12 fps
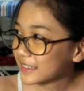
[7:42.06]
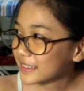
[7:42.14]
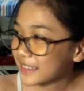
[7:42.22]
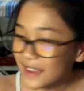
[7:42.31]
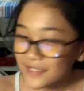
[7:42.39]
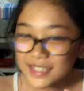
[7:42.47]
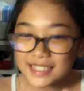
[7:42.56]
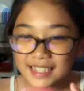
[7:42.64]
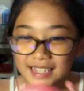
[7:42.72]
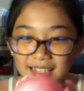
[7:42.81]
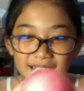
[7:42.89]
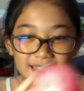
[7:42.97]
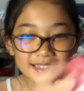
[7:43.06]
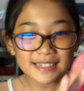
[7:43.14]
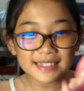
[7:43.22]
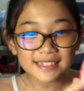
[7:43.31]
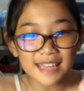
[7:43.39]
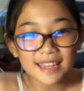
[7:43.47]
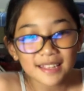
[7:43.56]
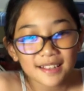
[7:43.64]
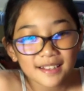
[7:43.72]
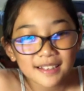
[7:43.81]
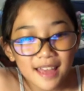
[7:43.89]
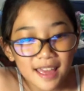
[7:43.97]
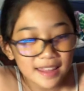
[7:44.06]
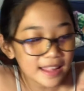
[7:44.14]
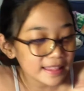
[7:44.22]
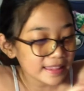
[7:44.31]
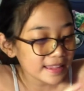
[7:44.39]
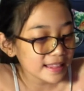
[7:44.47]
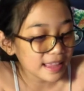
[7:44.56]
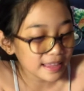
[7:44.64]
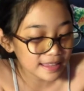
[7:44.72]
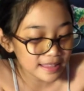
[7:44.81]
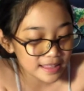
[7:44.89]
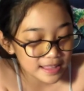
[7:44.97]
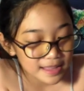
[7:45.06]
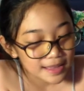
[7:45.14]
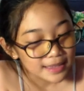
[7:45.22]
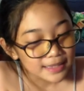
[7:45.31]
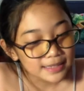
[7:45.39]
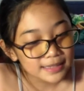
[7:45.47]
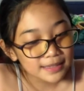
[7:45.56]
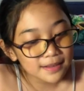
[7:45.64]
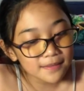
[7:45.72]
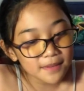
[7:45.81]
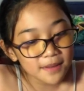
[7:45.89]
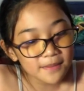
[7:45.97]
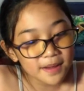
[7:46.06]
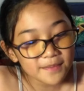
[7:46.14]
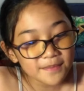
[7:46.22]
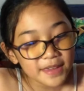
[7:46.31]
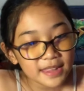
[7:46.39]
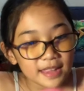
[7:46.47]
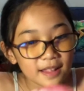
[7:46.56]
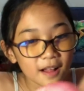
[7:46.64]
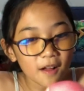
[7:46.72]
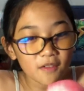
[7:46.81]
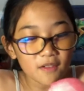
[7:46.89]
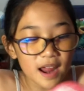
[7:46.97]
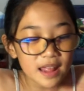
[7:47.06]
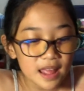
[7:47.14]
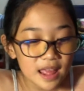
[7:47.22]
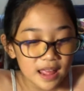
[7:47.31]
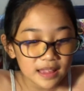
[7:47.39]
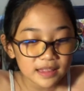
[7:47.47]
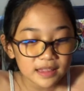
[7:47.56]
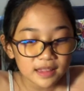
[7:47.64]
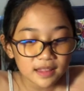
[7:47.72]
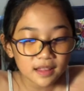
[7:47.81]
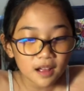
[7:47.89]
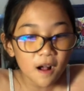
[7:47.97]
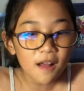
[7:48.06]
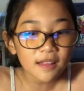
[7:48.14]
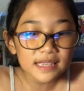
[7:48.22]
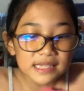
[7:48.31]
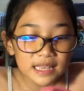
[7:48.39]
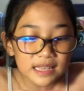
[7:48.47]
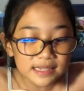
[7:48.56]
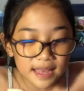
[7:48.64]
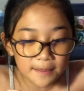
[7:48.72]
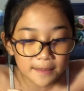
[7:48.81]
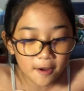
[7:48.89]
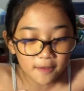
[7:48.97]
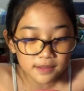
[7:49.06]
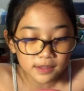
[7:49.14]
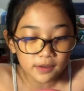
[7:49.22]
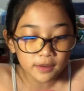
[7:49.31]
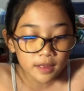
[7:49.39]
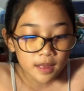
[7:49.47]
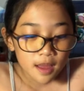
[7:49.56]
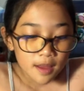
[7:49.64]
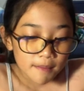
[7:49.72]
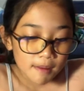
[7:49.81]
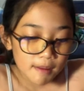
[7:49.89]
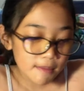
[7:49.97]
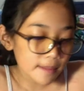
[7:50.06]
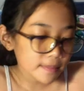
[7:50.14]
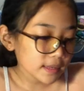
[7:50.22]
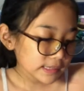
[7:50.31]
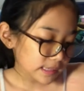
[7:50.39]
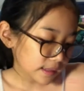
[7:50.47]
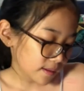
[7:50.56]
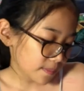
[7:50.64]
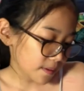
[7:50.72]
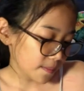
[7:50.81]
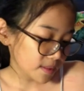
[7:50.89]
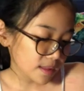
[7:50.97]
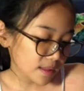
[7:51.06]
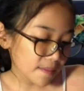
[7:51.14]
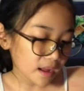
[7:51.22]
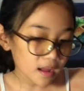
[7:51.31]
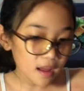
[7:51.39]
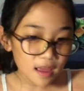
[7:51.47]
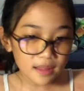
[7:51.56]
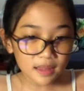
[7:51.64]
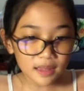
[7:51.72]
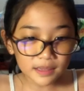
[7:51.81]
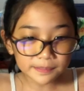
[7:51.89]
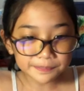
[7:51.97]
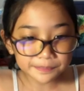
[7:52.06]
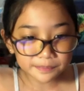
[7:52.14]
there was a little stain here and I didn't like it. So my mom painted all red and all the stickers came off. So my mom used a permanent marker and